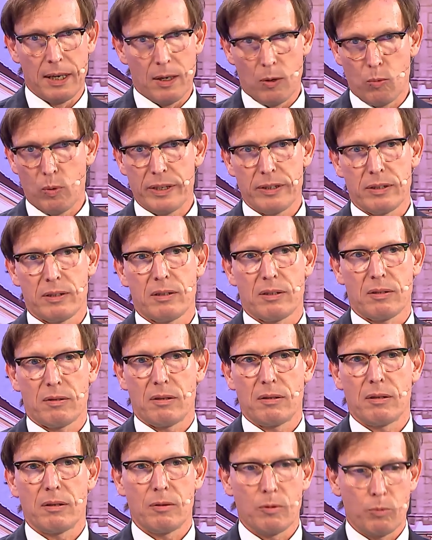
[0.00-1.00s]
ones
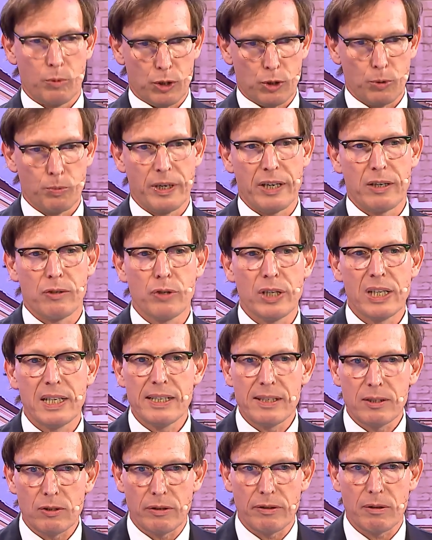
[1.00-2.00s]
which were
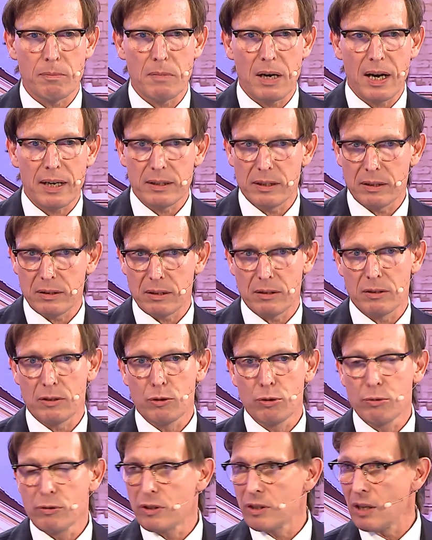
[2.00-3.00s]
released on the market in
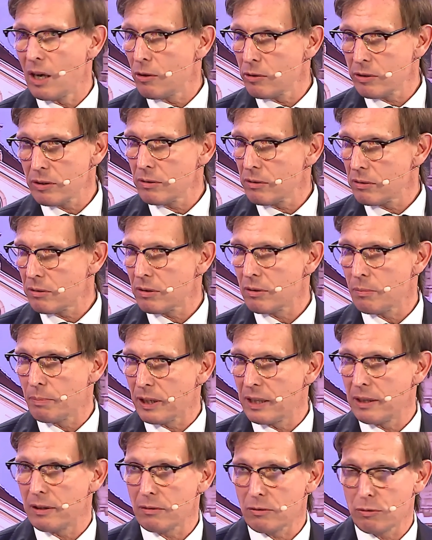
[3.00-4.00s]
2000,
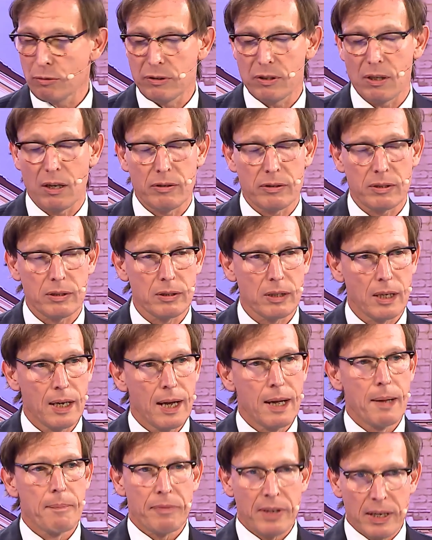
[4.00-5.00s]
beginning 2000,
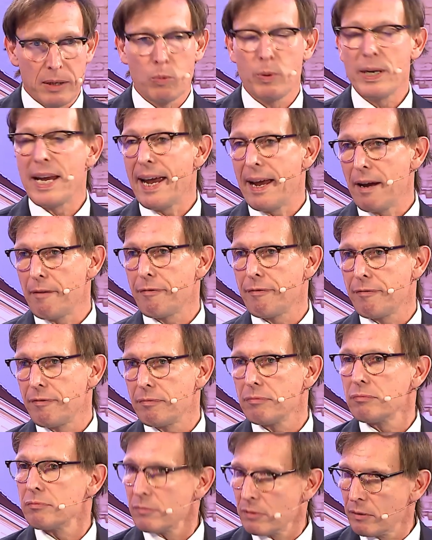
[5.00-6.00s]
we have
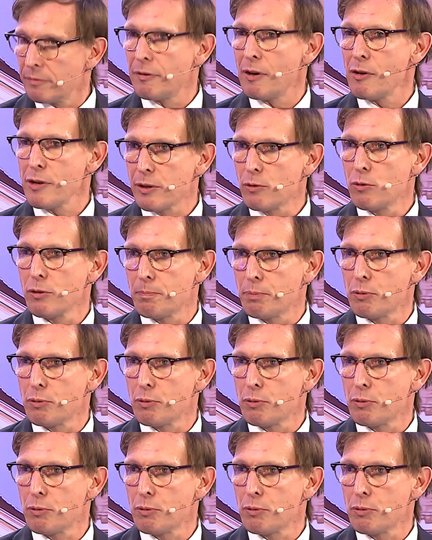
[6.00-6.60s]
very good